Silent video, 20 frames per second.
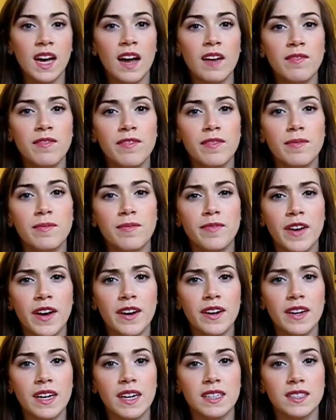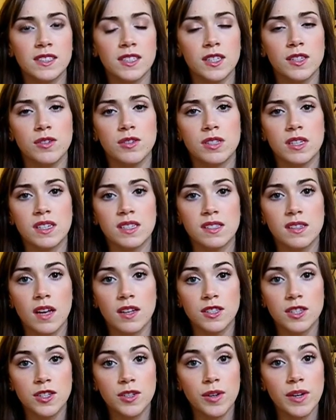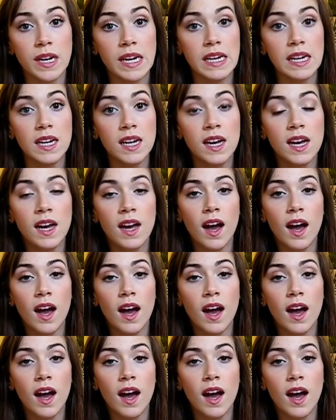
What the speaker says: I'm very into using sunscreen.